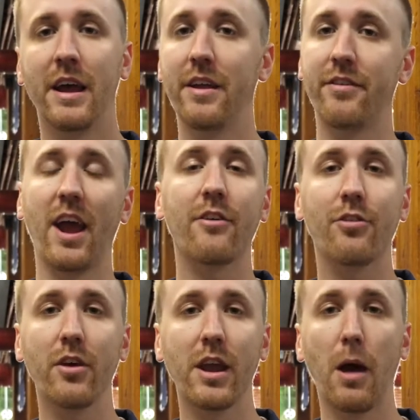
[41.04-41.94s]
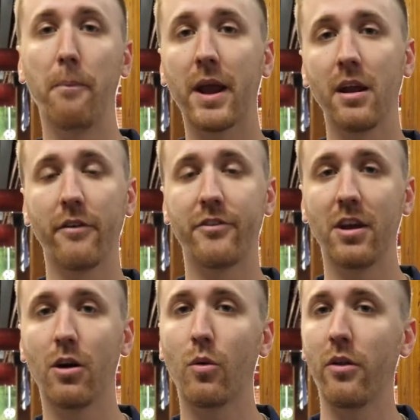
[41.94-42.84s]
It's actually a big enough
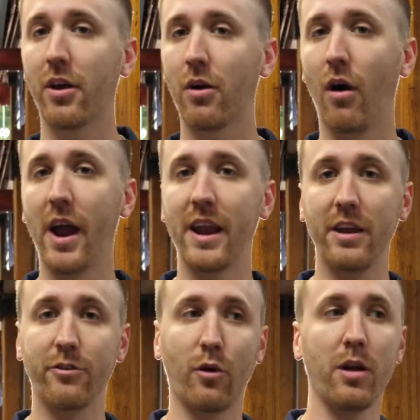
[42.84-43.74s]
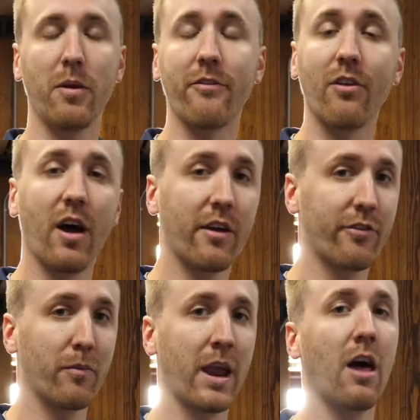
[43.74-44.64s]
deal where the client is going to be flying
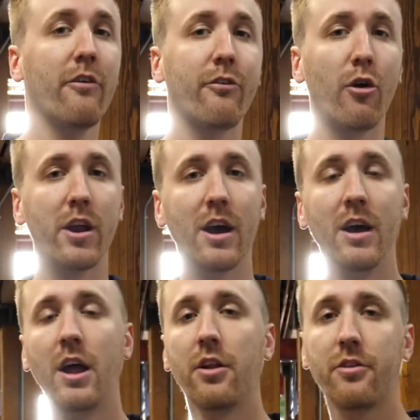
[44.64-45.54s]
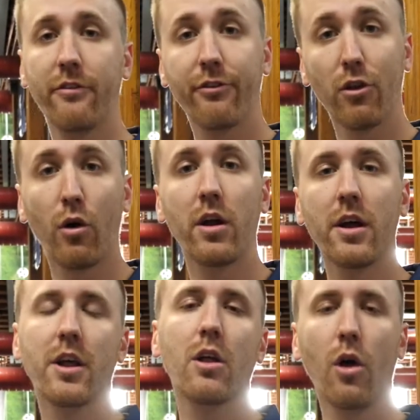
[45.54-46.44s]
from California to
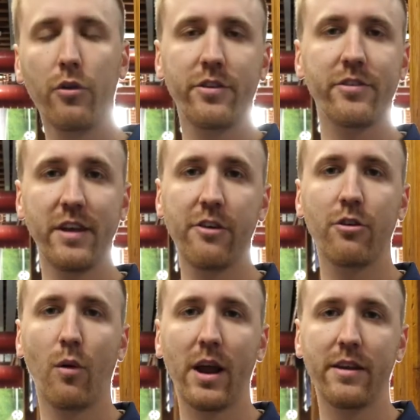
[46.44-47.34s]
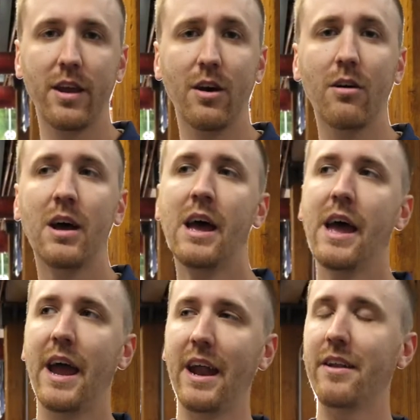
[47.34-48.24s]
Florida to close this nationwide deal
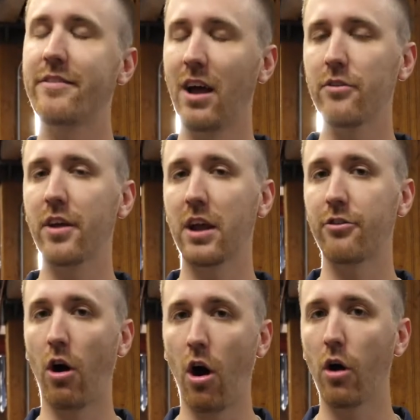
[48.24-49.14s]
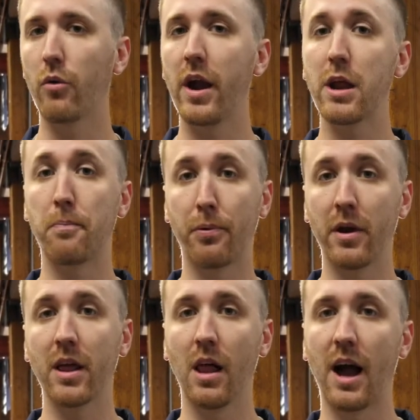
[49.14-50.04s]
and it sounds like it's already
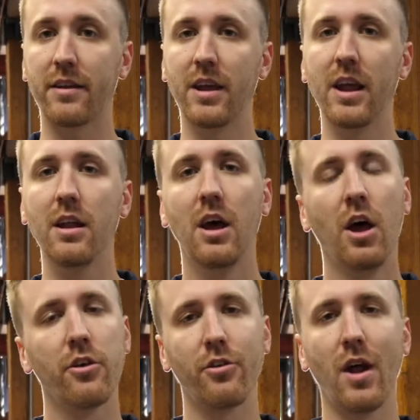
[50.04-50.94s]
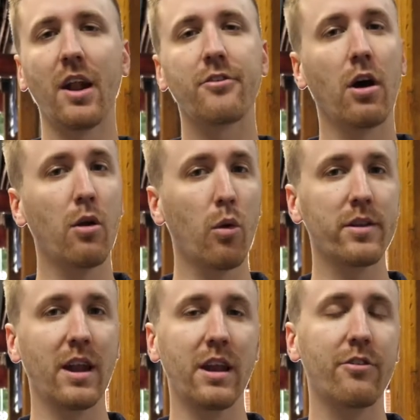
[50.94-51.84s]
pretty locked in. So not a ton of
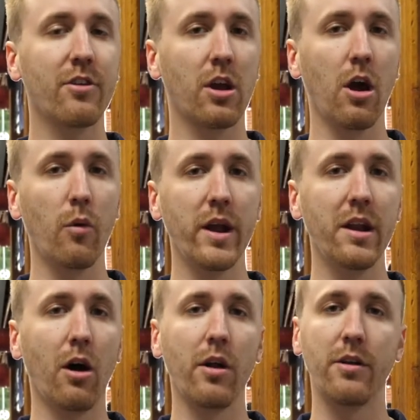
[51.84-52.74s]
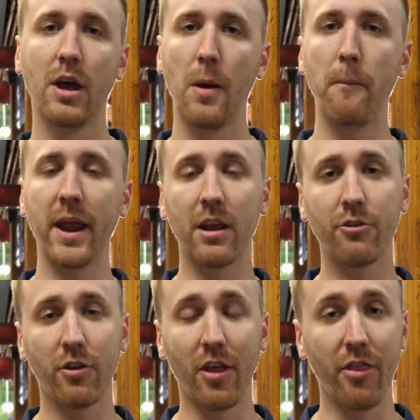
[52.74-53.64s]
work that needs to go in on
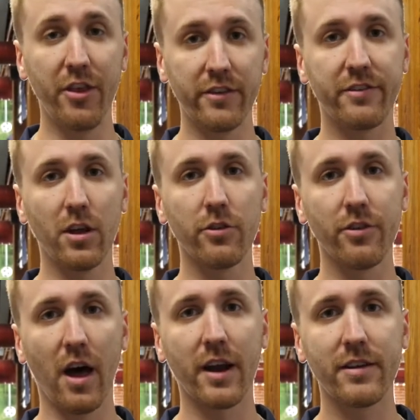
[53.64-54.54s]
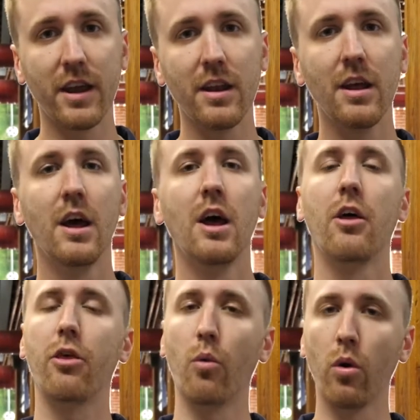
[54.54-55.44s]
making sure that this deal is locked in.
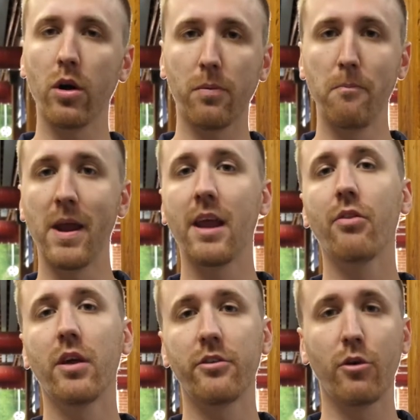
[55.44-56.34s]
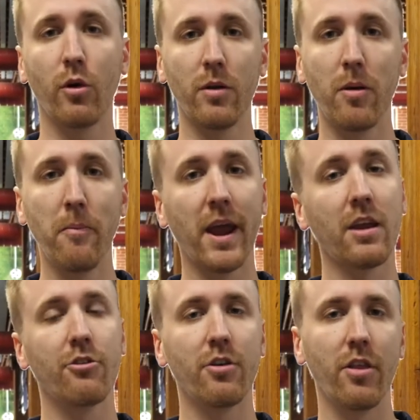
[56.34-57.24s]
The work mainly is going to be
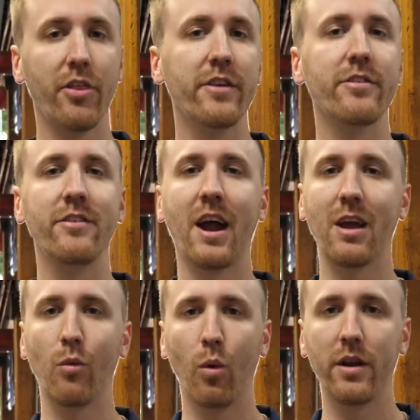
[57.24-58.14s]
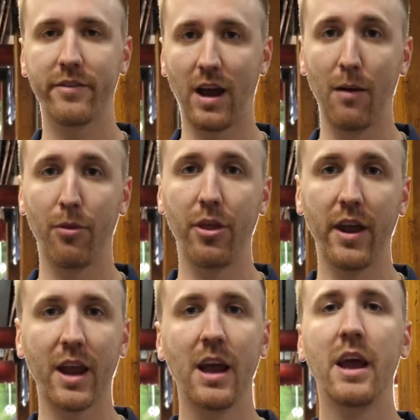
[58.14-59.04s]
making sure that this is not a one-time
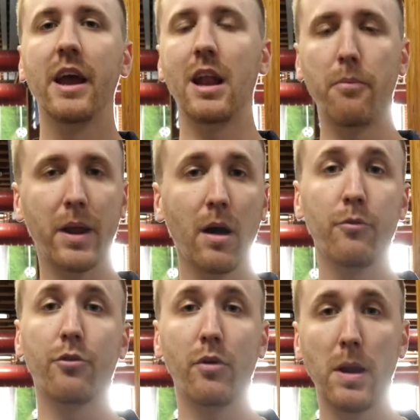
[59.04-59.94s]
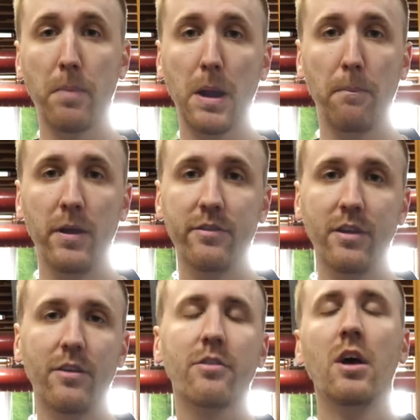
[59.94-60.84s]
thing and it becomes repeat
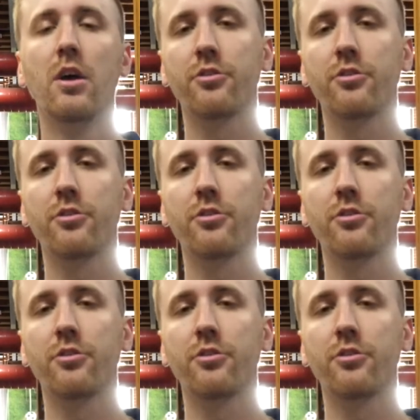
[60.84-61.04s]
business.